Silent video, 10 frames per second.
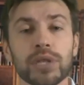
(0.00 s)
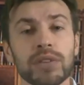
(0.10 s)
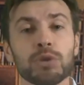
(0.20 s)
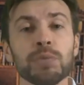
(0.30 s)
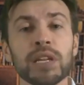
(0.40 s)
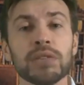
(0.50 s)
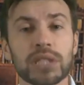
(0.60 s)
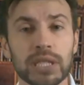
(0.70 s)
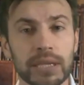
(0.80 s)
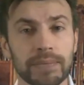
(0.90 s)
Worked in the
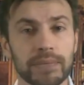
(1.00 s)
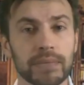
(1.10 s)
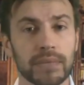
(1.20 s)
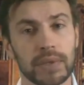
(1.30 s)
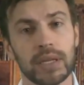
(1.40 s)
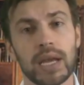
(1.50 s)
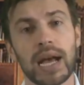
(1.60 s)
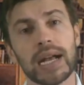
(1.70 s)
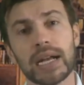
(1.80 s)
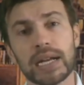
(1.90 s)
house of the
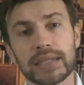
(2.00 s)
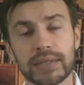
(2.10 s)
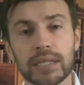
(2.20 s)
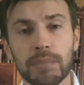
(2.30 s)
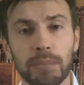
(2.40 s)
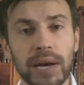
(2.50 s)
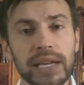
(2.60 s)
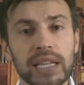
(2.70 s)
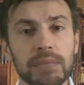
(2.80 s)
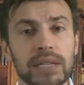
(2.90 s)
left-handed, the skew
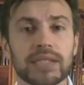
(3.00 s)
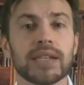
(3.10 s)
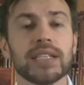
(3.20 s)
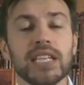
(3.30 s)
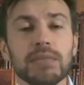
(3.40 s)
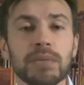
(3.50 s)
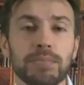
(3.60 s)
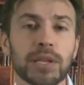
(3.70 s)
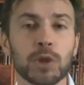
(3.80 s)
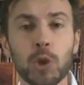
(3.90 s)
boy with a
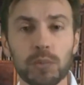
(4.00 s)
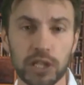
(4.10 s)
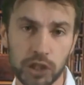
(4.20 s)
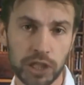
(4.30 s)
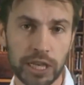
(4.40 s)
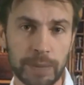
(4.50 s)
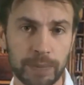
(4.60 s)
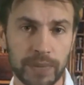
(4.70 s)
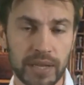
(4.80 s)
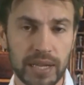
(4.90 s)
birthmark on the cheek.
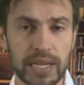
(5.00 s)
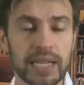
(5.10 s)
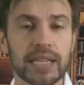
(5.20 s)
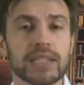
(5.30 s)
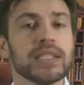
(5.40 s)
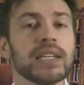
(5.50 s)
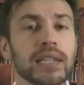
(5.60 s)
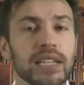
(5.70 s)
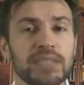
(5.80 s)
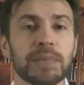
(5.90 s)

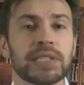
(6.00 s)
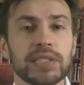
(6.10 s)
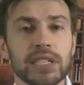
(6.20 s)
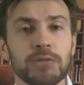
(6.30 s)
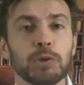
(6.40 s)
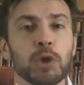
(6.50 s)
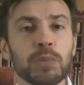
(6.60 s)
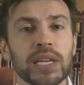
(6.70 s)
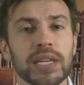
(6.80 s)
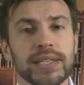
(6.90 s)
The boys
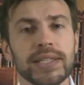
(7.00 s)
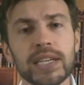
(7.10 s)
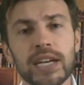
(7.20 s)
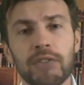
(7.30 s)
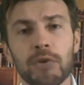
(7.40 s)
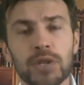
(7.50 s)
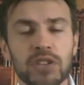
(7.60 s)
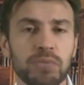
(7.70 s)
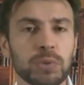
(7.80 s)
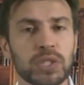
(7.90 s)
closed themselves in the
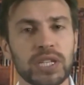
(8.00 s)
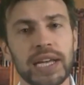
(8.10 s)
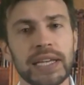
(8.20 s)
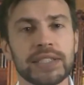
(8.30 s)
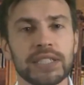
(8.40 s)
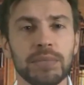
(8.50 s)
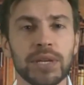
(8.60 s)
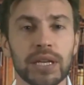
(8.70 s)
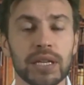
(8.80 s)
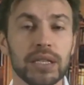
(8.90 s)
house. They
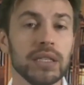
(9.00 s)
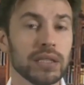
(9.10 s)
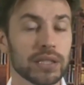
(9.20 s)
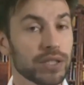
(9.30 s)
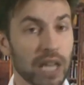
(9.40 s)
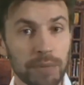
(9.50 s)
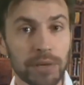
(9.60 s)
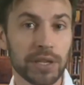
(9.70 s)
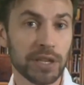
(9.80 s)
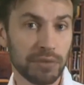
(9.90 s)
didn't let nobody in
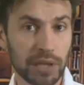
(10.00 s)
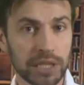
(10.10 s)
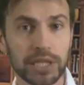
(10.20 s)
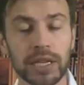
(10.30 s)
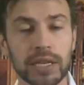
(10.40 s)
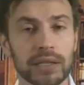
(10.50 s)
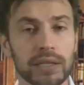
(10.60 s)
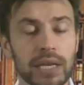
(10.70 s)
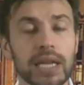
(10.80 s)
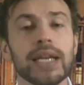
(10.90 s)
and didn't go out as
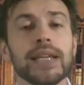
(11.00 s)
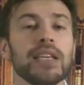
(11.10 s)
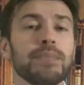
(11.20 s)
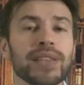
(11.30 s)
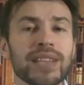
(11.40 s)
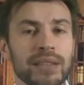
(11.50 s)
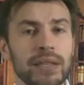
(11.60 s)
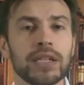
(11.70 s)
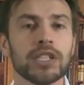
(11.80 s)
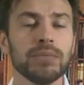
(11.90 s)
well. It
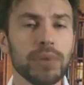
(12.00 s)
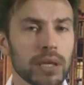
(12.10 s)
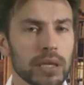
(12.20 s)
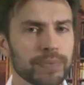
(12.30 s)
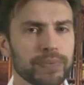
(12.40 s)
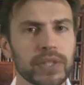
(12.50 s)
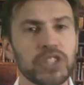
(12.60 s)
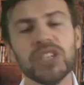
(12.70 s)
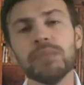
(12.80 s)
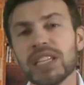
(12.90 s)
was unclear what they
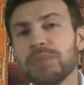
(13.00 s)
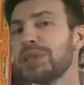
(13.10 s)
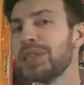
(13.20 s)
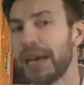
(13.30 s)
eat.